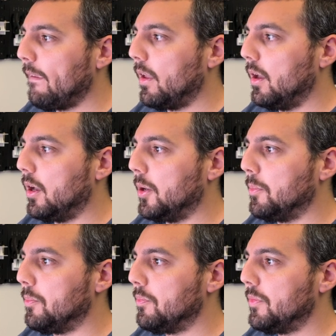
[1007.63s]

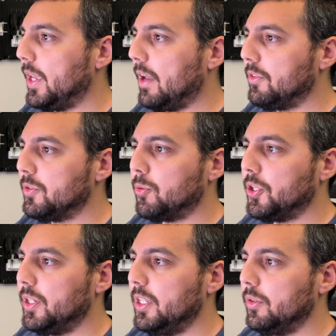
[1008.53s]
Um, they have these pretty
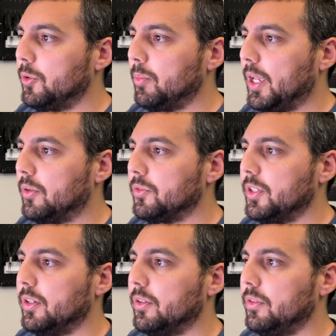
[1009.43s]
neat little panels
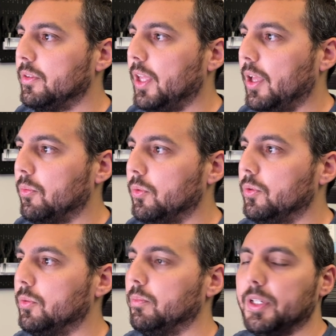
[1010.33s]
here that
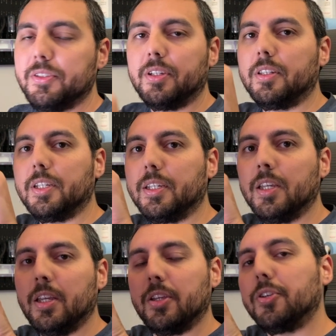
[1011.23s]
will basically,
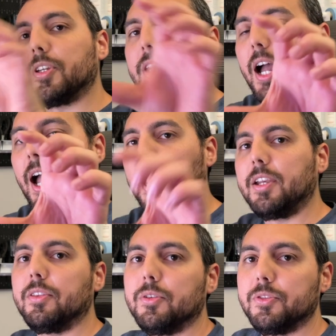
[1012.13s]
you can
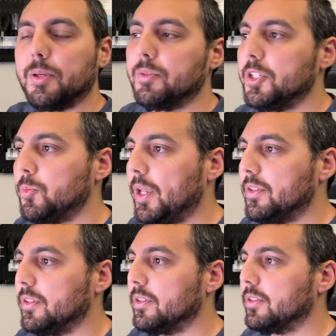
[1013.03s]
hide those empty
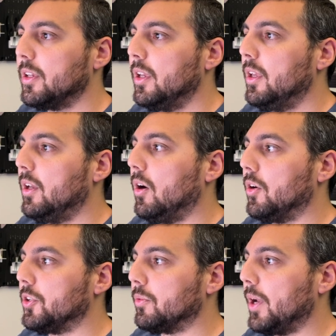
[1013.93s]
spaces
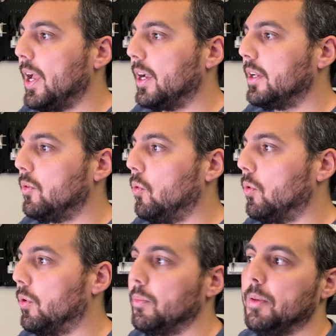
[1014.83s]
on your rack,
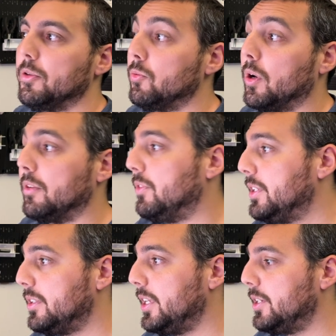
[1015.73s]
or maybe you want a
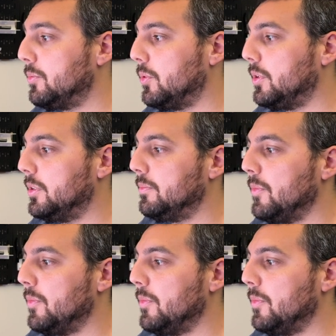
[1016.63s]
ventilated one.